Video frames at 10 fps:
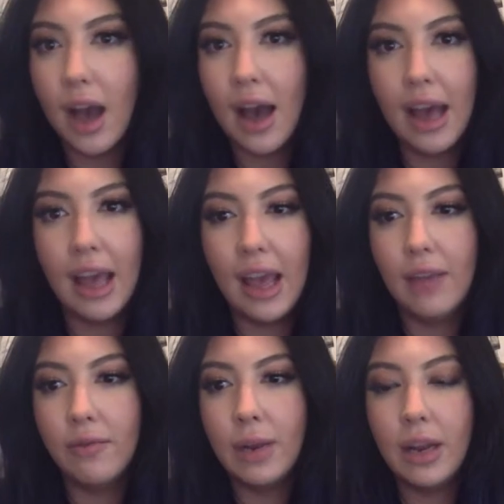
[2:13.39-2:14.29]

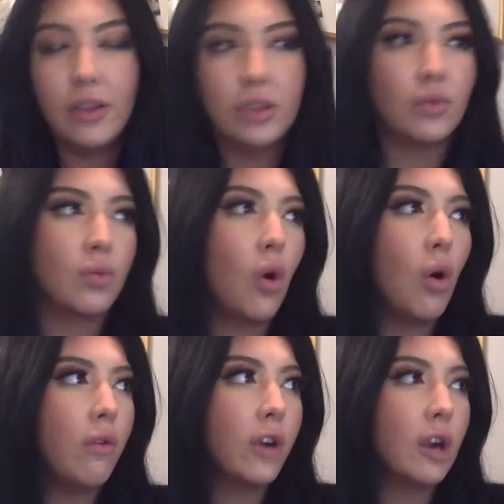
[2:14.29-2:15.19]
I've been at this
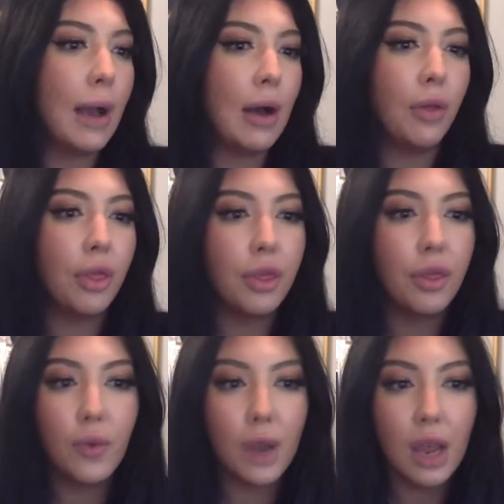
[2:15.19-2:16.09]
role for about
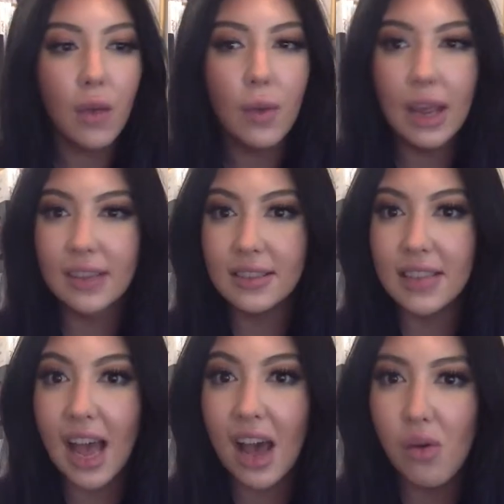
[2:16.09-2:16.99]
3 weeks
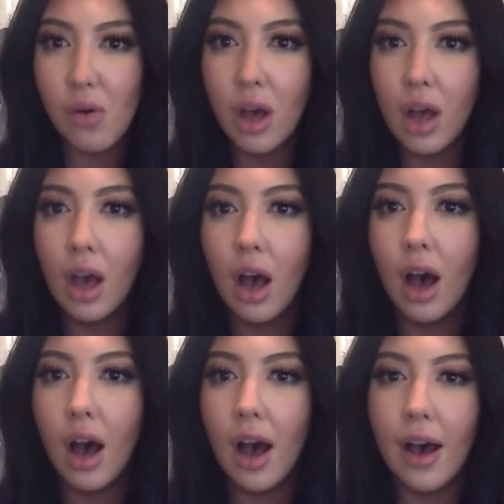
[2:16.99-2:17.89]
now.
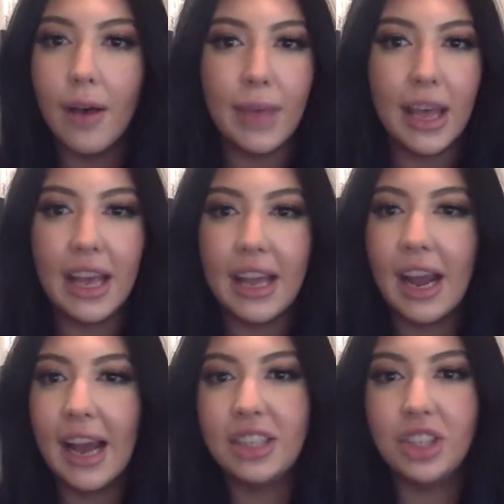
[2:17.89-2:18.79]
And
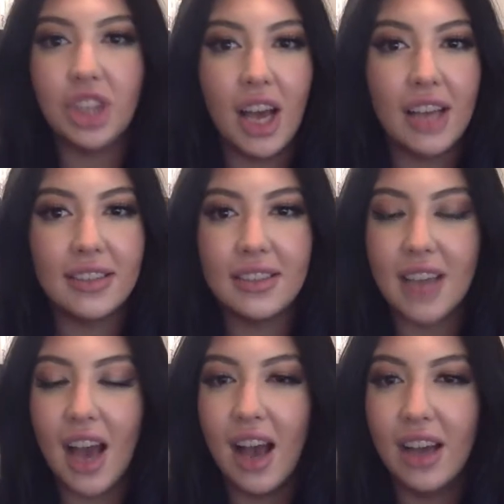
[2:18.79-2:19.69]
I
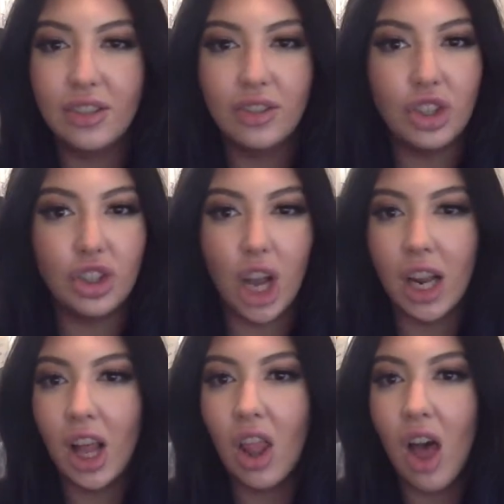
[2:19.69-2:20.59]
just
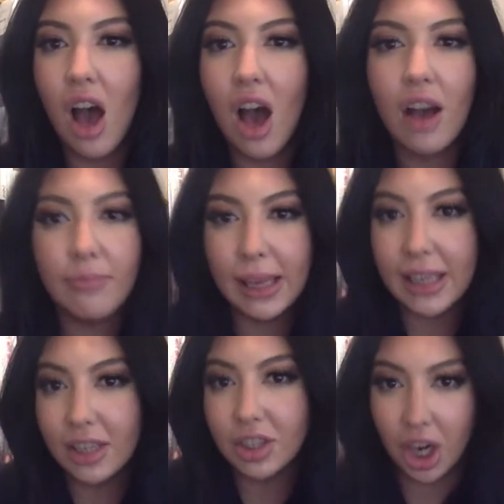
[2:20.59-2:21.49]
treading along,
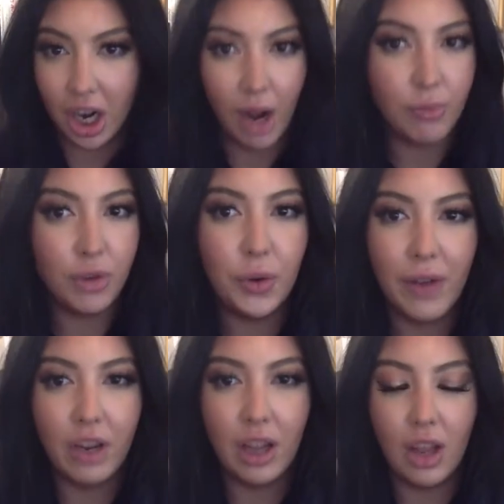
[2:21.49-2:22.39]
making sure I'm doing
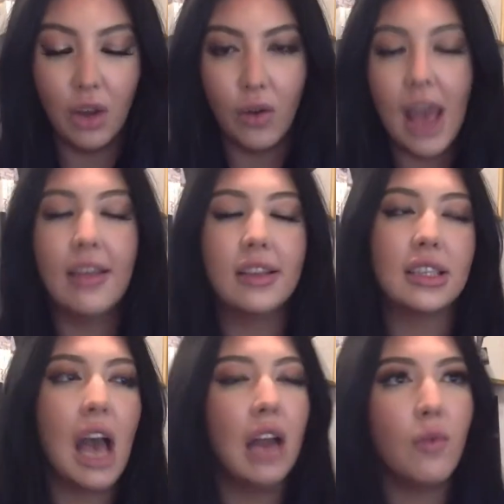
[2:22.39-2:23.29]
everything right. It's
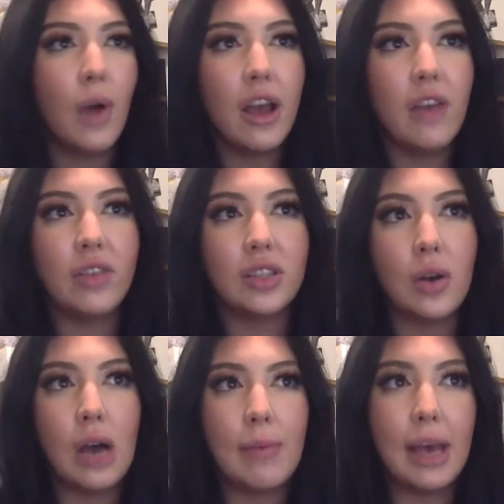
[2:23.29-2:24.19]
kind of why I've been
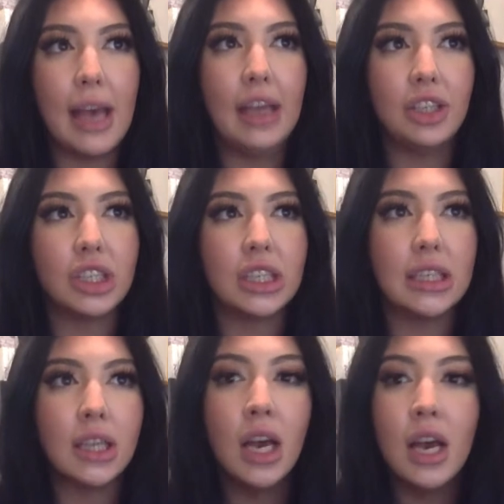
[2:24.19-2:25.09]
so MIA, just
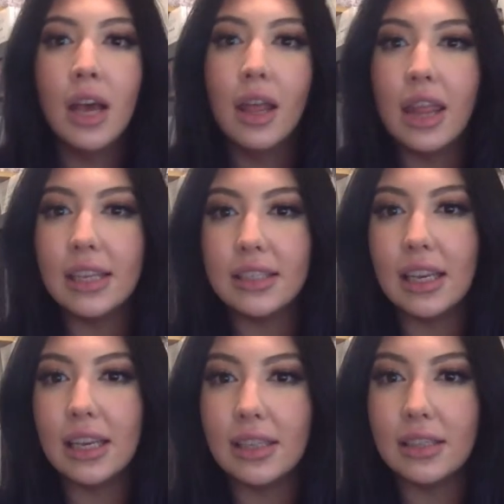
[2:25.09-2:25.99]
because this
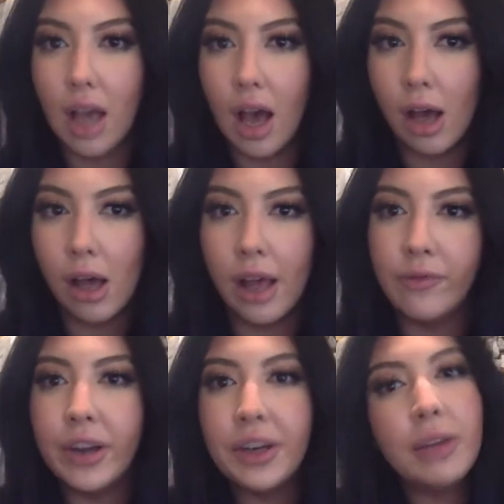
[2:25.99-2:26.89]
is a
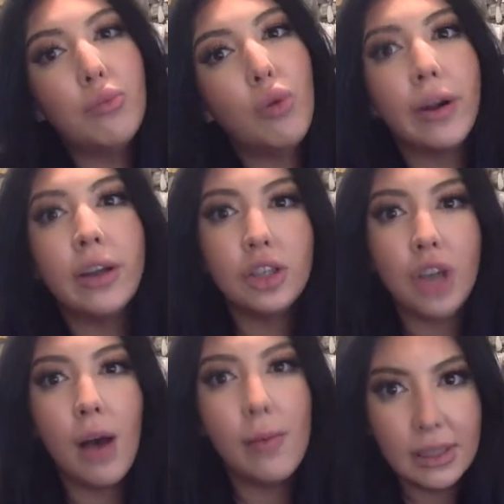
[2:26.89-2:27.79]
very important
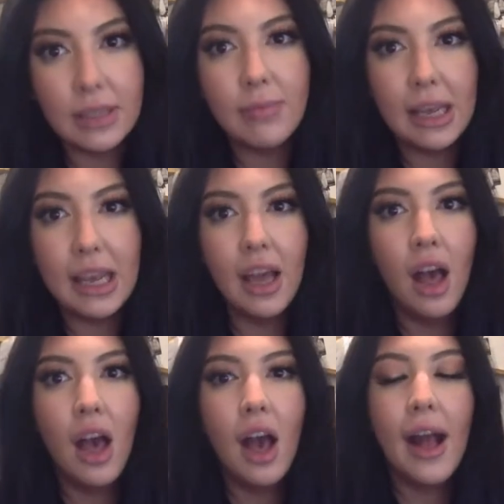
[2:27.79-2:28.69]
job to me.
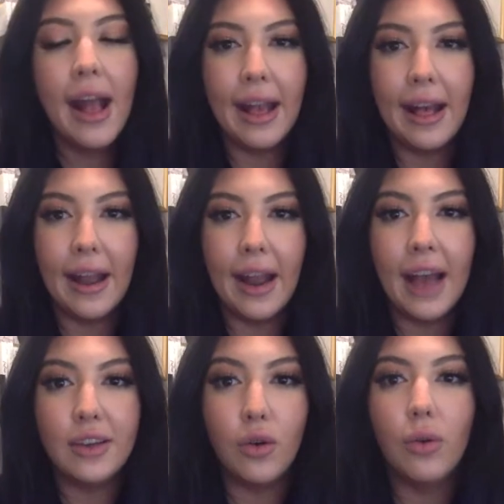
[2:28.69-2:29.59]
And I
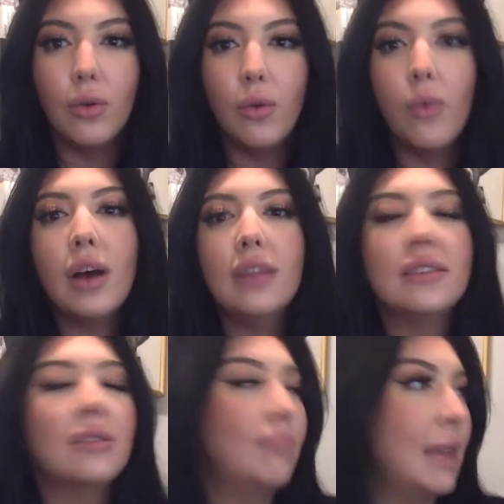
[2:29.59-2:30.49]
don't want
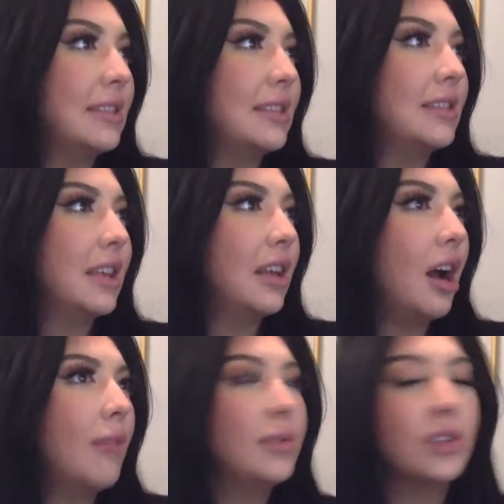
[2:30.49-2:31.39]
to mess it
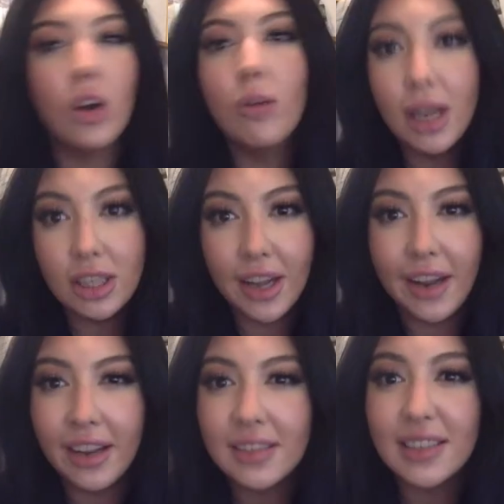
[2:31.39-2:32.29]
up so much that I
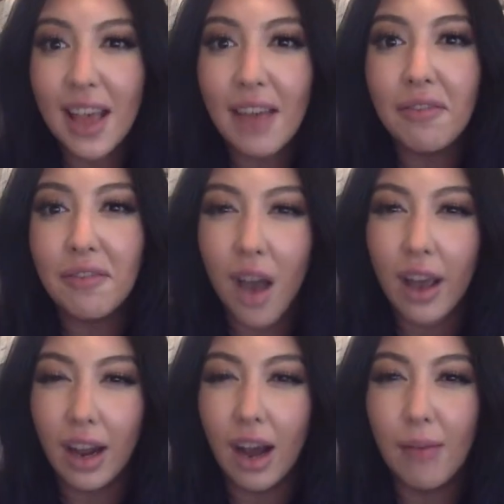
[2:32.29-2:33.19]
didn't say
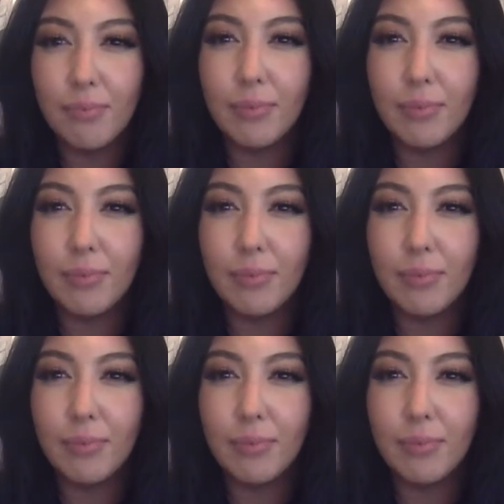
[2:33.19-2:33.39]
fuck it up.